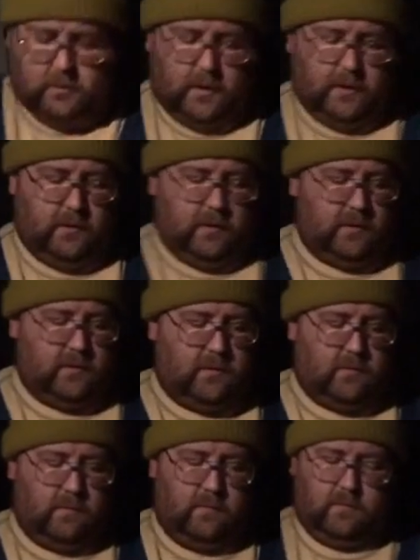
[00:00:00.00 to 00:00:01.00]
Think this
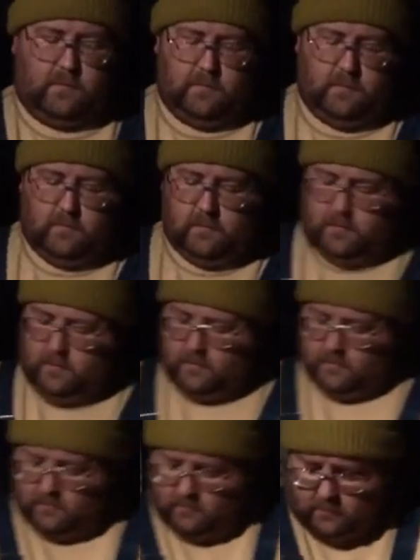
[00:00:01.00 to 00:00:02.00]

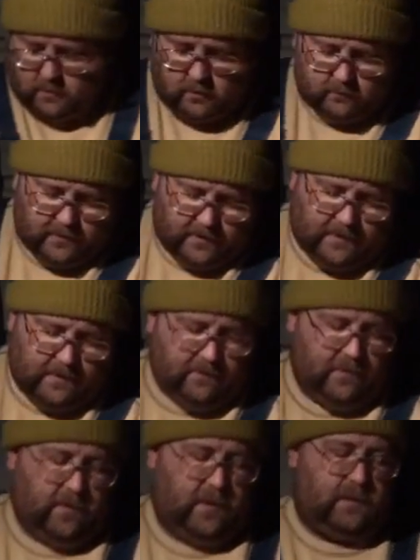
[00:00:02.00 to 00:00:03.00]
already
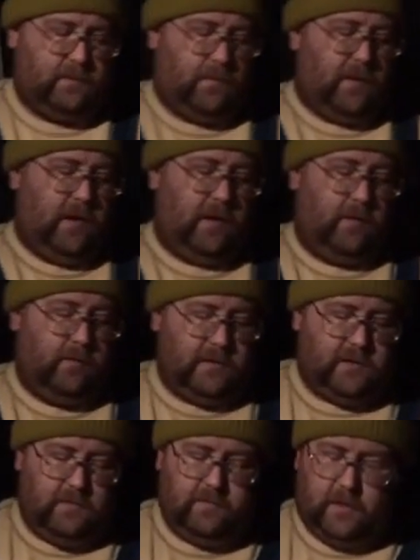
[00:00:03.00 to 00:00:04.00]
everything's prepared, only
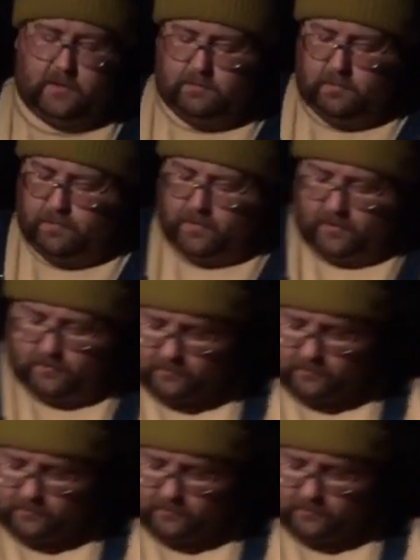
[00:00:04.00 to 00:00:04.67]
some things prepared.